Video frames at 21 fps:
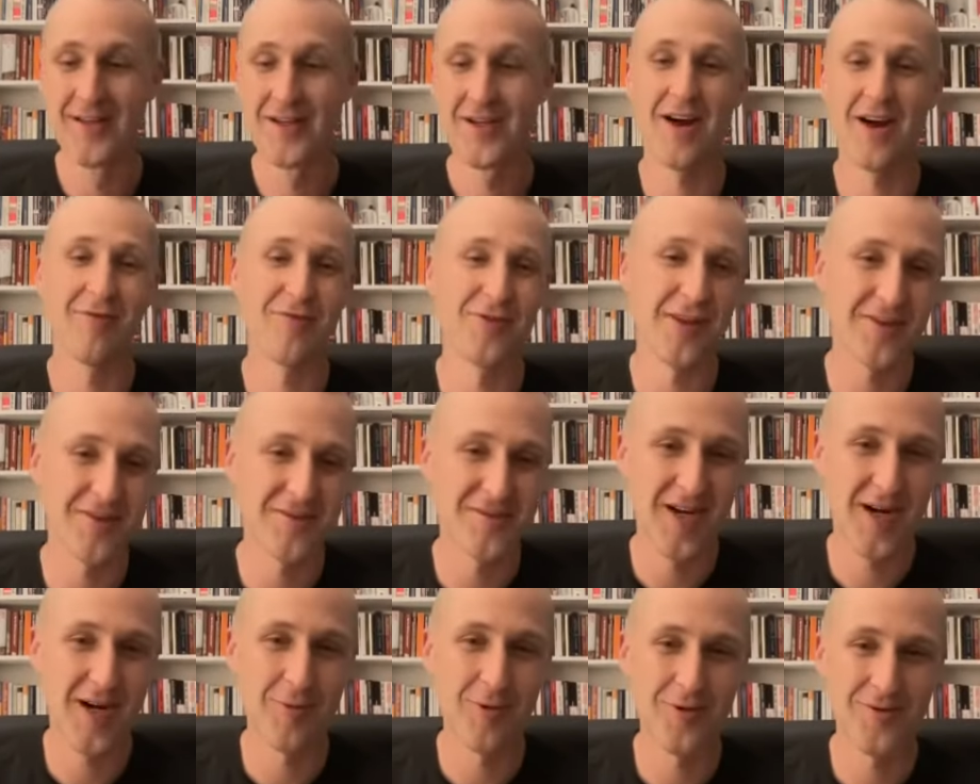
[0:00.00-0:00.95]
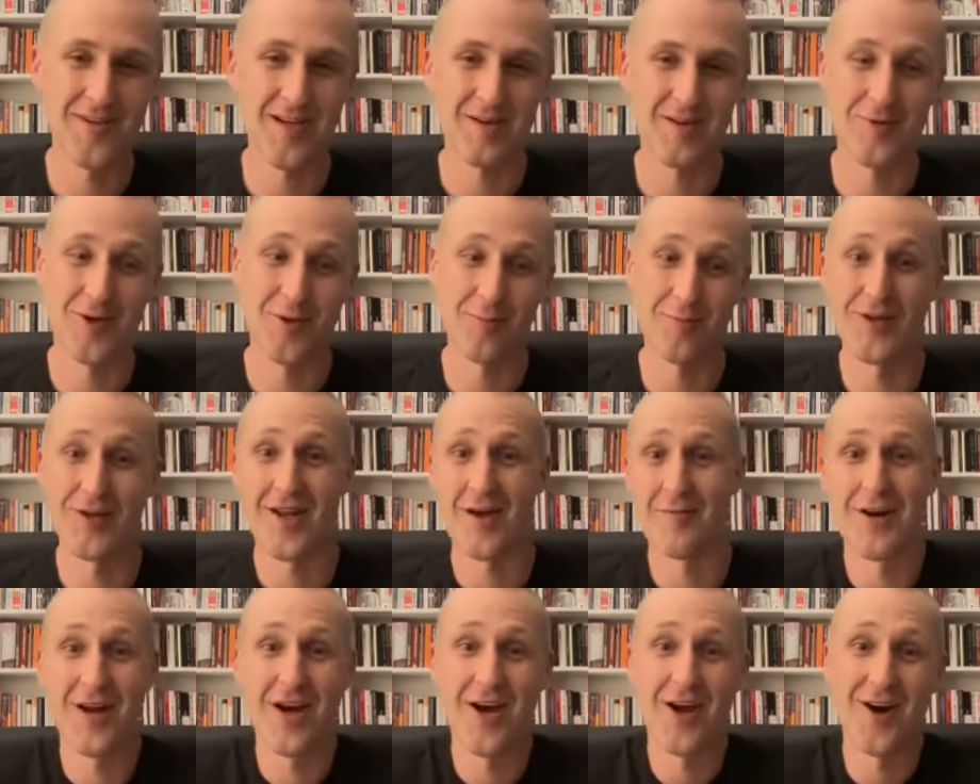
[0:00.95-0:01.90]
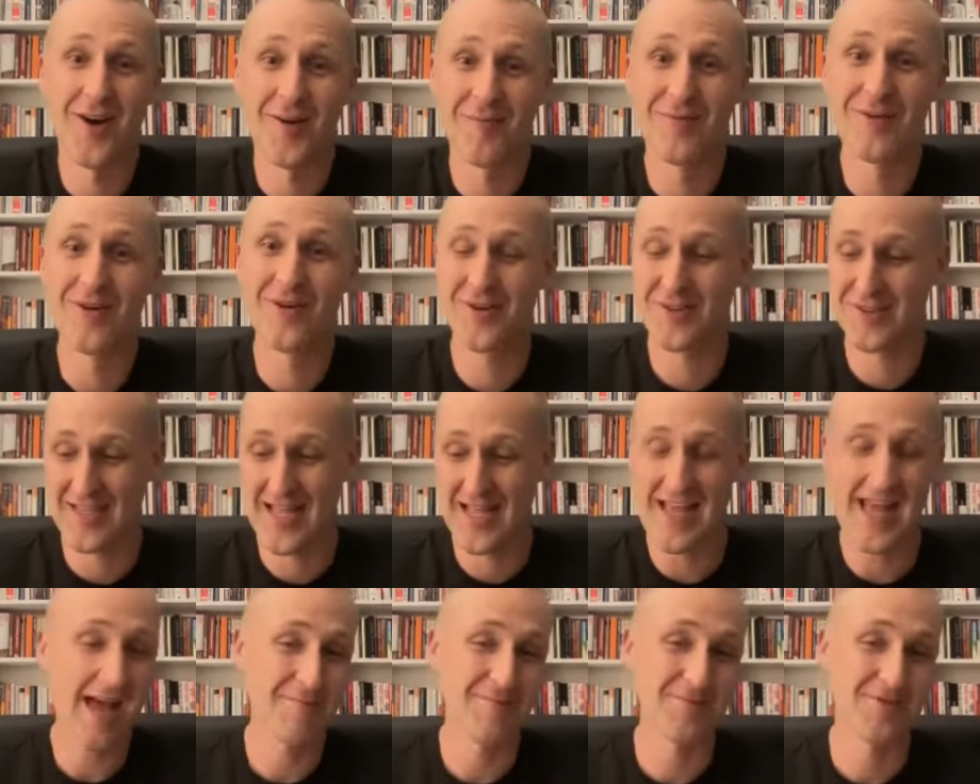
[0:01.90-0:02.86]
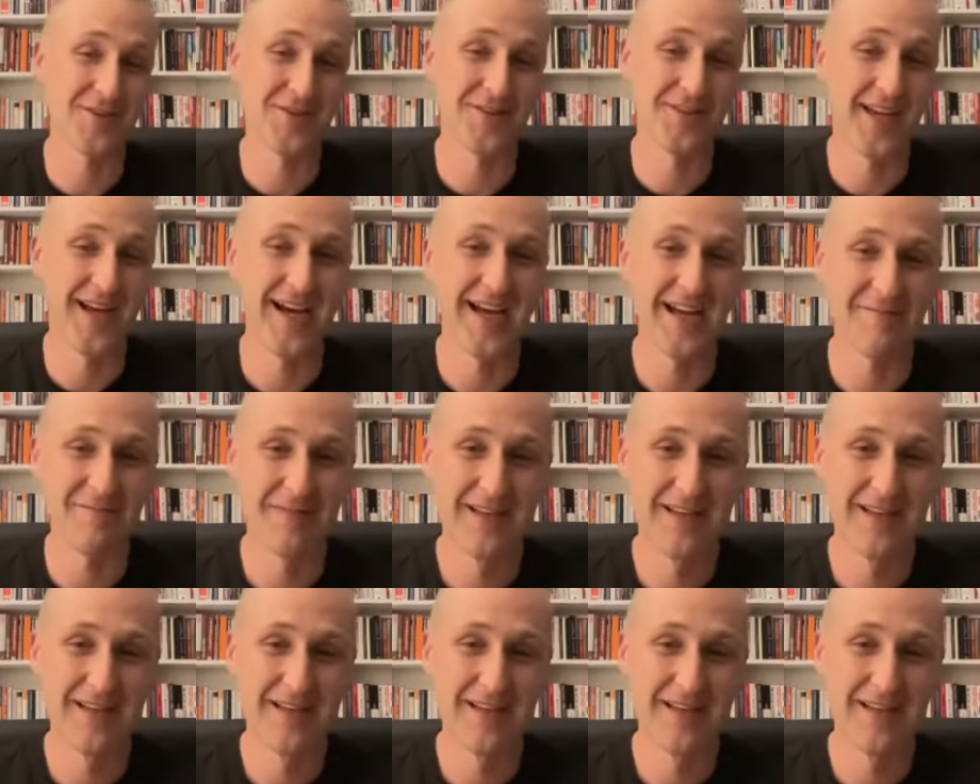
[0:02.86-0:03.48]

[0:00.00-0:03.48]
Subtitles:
Cover letter's terrible. It's like, well, but I'm going to hire, cause that happens all the time.